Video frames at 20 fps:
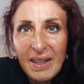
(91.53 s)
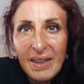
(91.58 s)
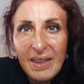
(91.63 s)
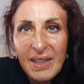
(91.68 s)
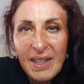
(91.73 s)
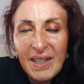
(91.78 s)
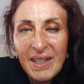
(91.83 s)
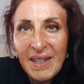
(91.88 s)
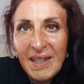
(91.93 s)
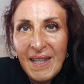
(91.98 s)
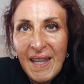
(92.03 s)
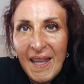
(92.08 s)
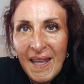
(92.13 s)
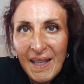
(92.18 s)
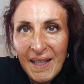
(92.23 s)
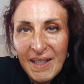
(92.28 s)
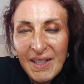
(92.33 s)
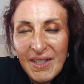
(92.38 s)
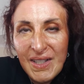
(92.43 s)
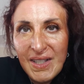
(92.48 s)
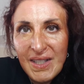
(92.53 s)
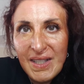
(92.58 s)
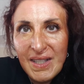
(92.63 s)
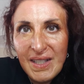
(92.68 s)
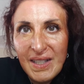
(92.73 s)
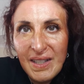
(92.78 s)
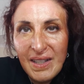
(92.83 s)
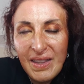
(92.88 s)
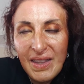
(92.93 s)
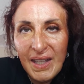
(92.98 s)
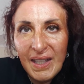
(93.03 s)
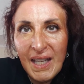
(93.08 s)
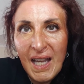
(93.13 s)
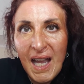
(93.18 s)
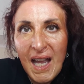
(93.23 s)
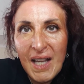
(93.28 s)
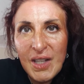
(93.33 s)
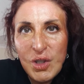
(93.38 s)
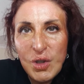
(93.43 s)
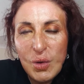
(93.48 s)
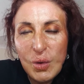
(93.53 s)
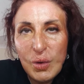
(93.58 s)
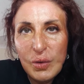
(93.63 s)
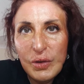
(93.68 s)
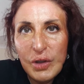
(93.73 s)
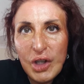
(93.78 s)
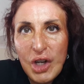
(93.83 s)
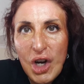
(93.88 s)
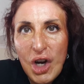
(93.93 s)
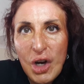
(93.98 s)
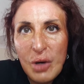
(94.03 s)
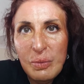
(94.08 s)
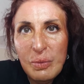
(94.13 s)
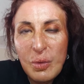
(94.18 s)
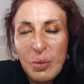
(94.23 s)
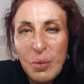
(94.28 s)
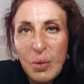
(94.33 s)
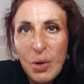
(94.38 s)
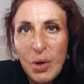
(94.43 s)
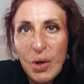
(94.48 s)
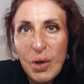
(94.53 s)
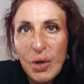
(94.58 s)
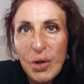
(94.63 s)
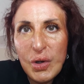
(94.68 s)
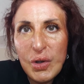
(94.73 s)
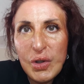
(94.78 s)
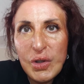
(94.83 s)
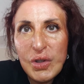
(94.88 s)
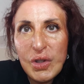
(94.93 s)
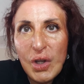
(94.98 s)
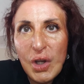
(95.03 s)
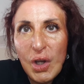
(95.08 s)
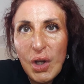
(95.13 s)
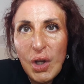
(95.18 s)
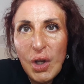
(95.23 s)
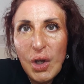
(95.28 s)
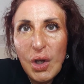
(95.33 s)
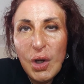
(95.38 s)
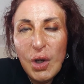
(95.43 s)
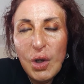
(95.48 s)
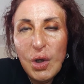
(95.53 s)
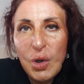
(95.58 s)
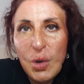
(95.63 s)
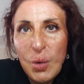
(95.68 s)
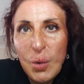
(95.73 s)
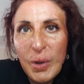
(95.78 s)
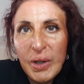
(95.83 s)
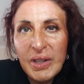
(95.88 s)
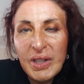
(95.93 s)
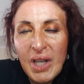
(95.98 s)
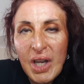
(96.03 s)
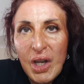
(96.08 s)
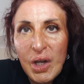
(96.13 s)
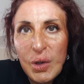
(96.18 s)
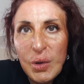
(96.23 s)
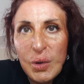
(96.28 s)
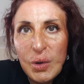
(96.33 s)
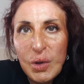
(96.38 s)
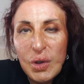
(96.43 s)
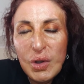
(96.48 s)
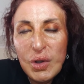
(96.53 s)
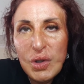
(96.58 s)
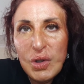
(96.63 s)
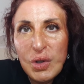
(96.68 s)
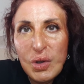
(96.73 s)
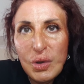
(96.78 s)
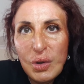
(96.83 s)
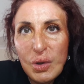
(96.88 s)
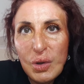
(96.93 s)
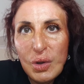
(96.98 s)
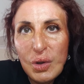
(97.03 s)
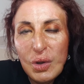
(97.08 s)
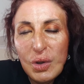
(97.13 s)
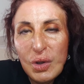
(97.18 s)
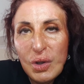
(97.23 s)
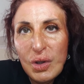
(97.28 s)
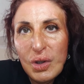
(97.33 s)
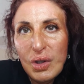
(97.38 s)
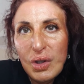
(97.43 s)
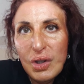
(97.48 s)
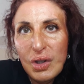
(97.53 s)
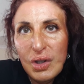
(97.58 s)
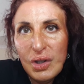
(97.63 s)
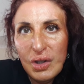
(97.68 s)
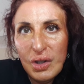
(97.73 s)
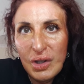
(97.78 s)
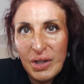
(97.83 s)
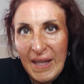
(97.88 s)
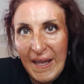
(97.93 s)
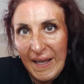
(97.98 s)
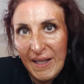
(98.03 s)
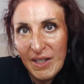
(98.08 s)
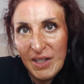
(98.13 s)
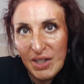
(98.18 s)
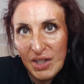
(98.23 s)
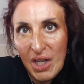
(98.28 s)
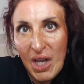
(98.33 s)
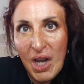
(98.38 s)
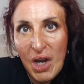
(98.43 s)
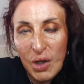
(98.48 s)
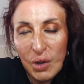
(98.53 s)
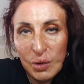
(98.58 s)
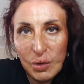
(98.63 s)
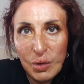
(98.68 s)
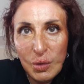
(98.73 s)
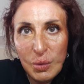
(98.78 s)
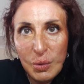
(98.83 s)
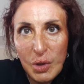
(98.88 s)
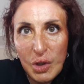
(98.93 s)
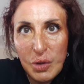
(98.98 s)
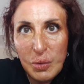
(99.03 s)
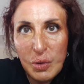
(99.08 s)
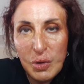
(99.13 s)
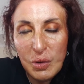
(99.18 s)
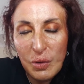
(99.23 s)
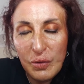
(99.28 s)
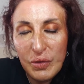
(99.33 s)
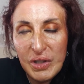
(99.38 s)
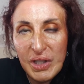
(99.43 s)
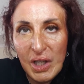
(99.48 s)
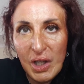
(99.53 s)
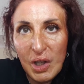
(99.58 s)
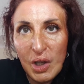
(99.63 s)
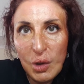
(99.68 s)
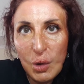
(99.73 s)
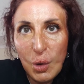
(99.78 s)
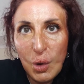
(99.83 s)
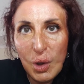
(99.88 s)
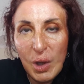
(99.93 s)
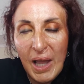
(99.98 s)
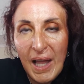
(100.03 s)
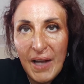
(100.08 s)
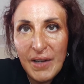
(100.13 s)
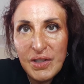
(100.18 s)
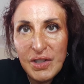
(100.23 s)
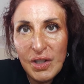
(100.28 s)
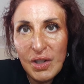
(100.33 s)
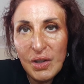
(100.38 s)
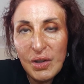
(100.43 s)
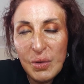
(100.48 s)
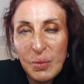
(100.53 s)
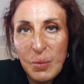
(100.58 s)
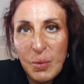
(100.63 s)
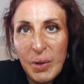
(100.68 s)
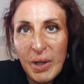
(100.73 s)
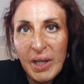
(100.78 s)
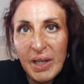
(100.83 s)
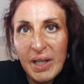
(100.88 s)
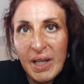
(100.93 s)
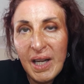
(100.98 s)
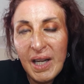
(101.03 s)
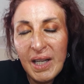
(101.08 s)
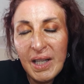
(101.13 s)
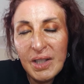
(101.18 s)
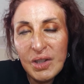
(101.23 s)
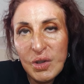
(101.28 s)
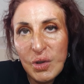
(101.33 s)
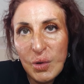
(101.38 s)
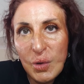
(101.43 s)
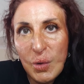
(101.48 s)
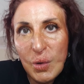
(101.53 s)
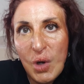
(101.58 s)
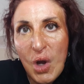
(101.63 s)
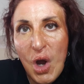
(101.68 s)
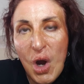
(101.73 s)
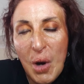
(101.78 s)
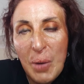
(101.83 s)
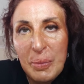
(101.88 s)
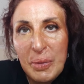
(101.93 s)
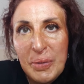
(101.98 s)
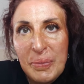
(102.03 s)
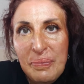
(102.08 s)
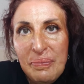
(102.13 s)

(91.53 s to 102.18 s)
The next thing I had to overcome was going out to the next town, which was obviously a lot larger than where I had grown up.